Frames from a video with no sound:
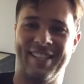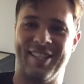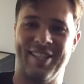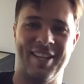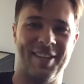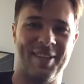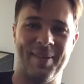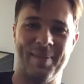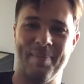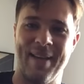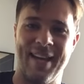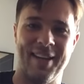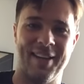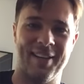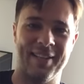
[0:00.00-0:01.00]
it's not good,
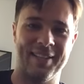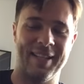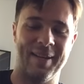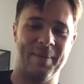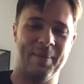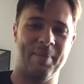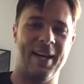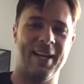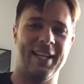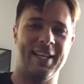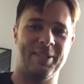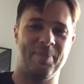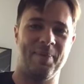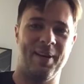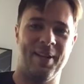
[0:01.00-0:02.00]
man. Not a good time to buy a
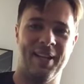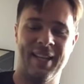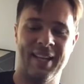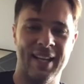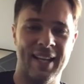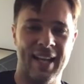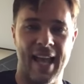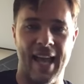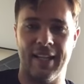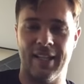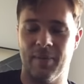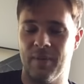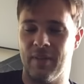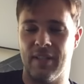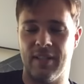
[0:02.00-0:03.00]
Les Paul. And
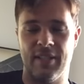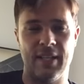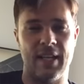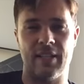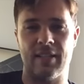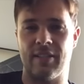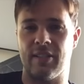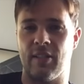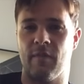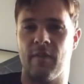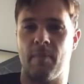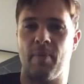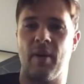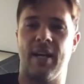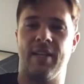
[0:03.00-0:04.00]
they were ridiculously
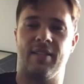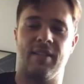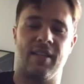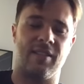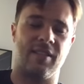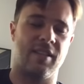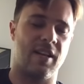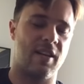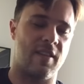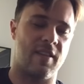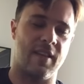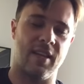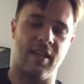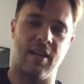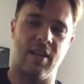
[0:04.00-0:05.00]
overpriced. And that's another
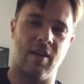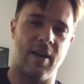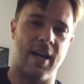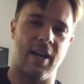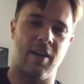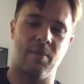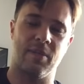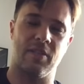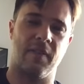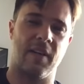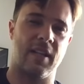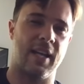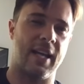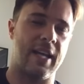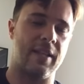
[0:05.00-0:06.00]
thing, you know, I always
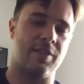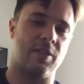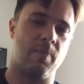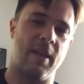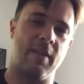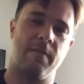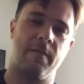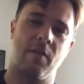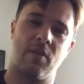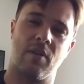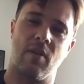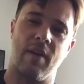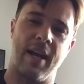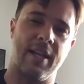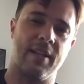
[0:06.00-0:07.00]
felt like I had to spend four
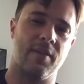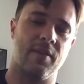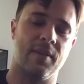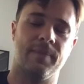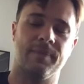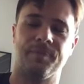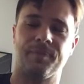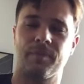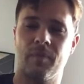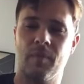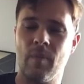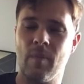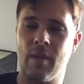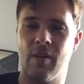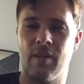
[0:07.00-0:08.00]
grand on,
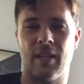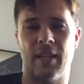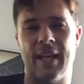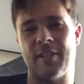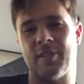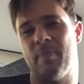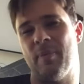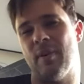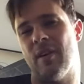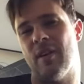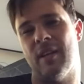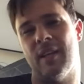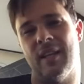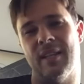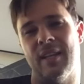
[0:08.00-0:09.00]
on a Les
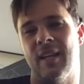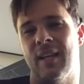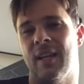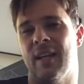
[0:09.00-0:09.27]
Paul. And,